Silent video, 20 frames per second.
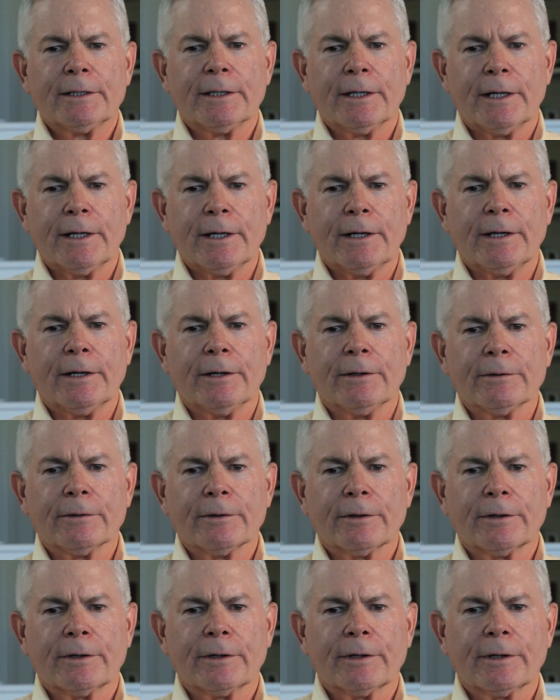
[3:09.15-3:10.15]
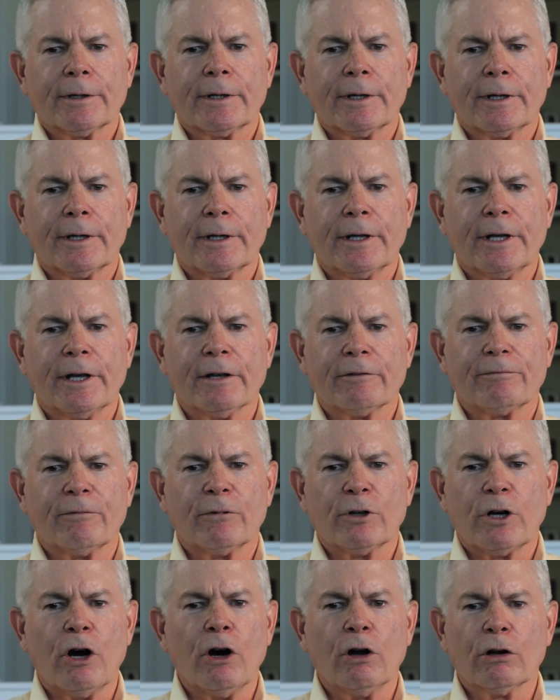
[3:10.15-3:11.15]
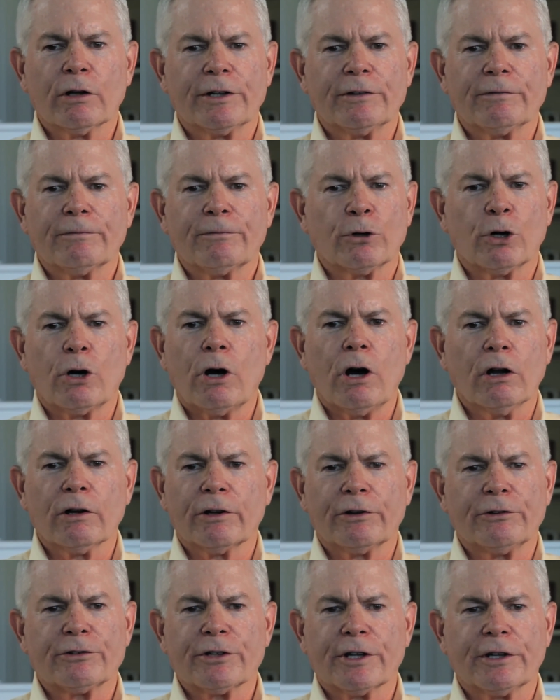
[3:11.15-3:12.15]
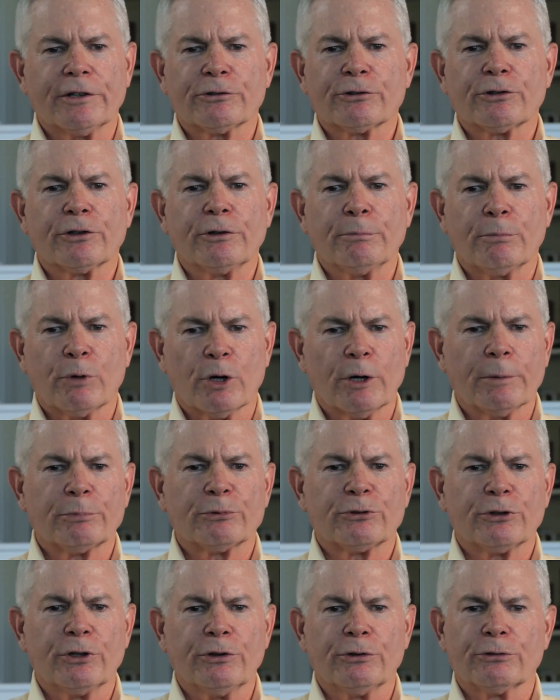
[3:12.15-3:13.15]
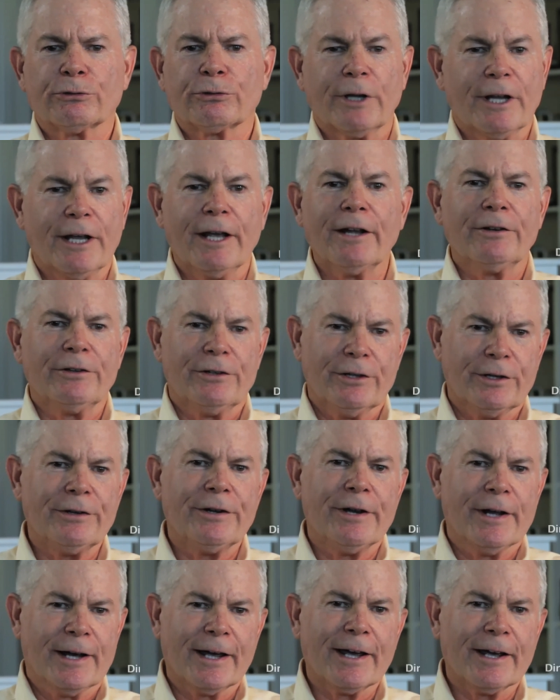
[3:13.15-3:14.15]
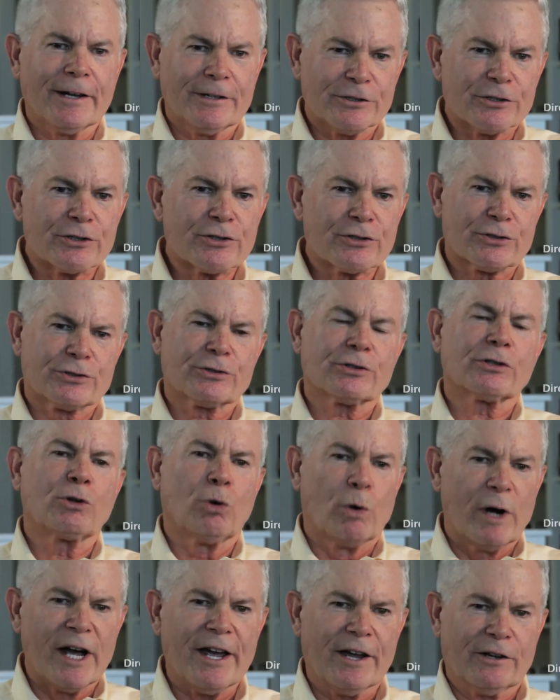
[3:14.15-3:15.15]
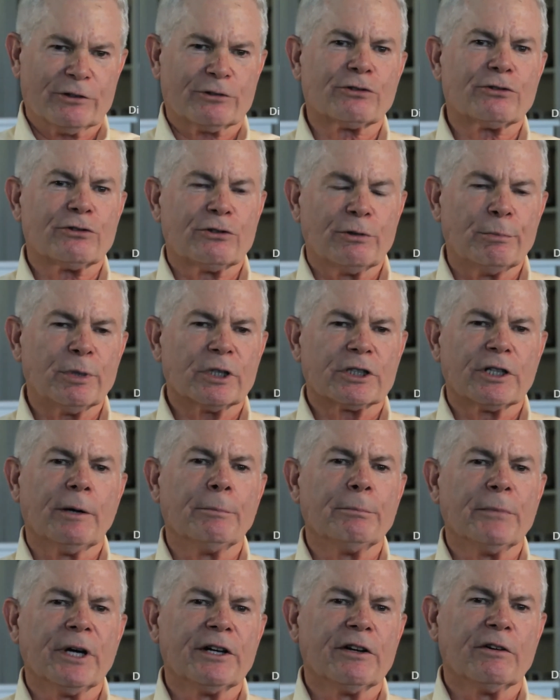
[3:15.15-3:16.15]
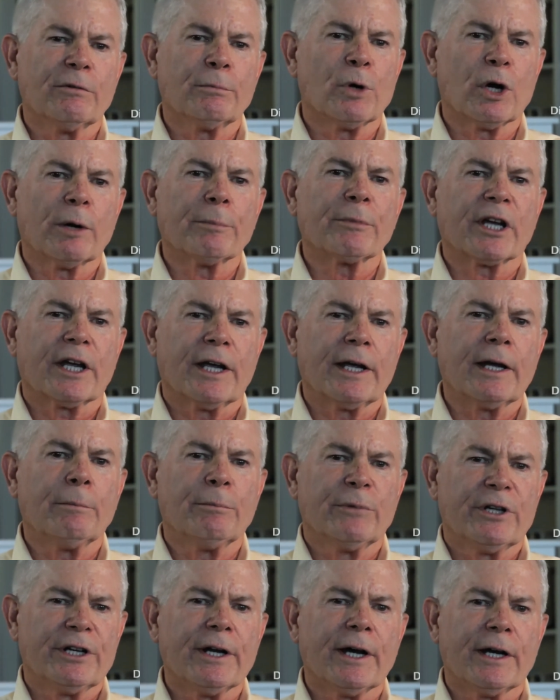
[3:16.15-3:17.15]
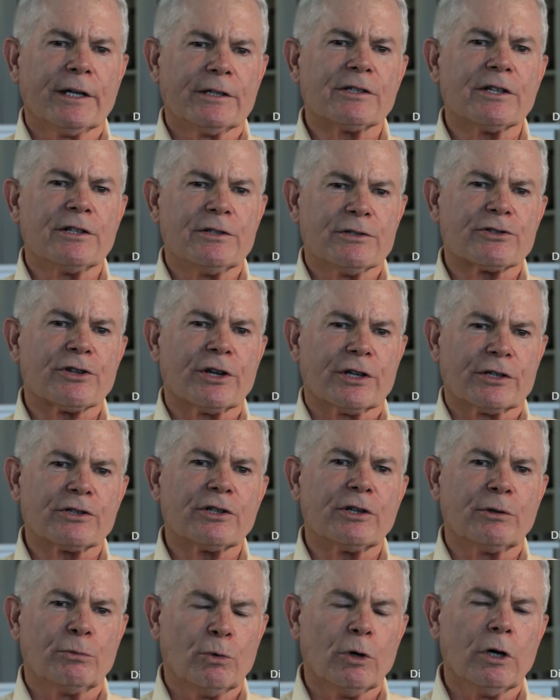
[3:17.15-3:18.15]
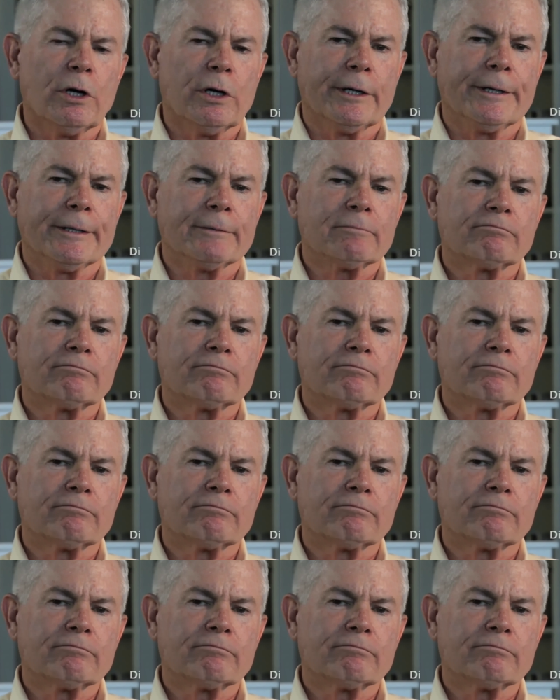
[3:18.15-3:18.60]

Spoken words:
for all intents and purposes, ended Dad's quest to become mayor of Birmingham in 1961.